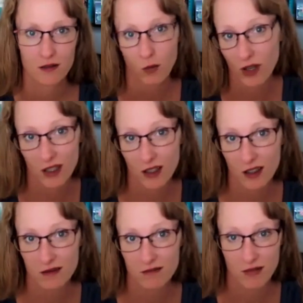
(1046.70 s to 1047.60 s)
We
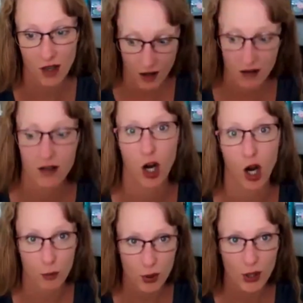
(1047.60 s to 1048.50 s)
need a
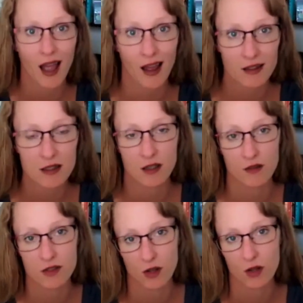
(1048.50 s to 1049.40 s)

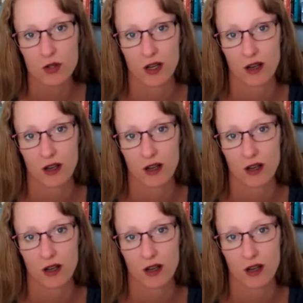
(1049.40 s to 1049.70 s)
comprehensive solution.